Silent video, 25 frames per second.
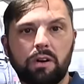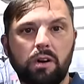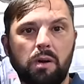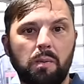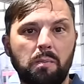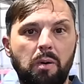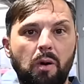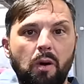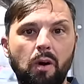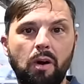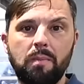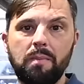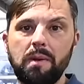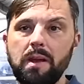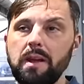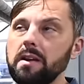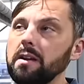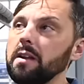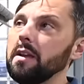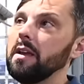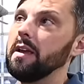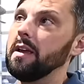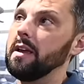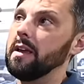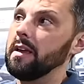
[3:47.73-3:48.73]
compartment,
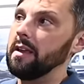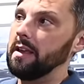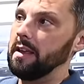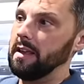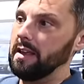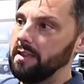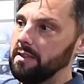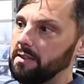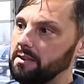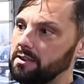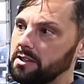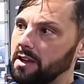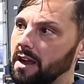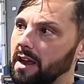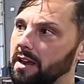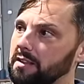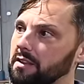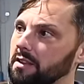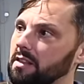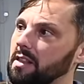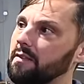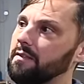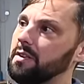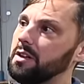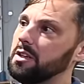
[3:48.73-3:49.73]
inside
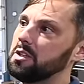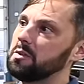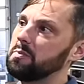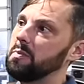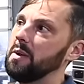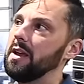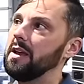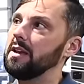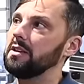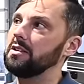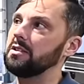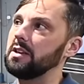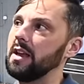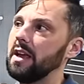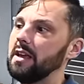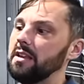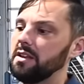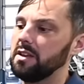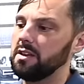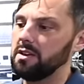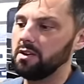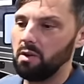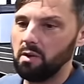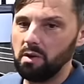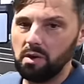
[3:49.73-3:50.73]
the living space, and
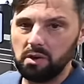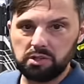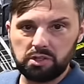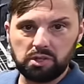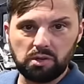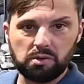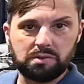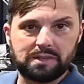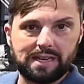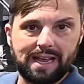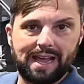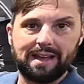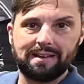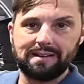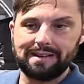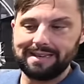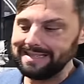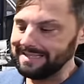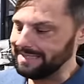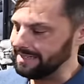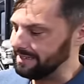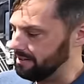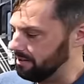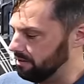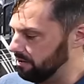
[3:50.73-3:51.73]
then also down
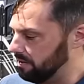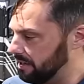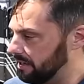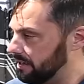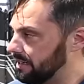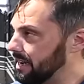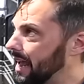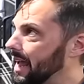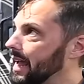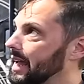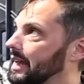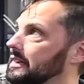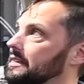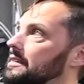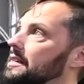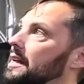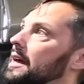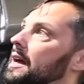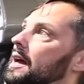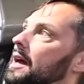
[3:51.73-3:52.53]
into the tanks.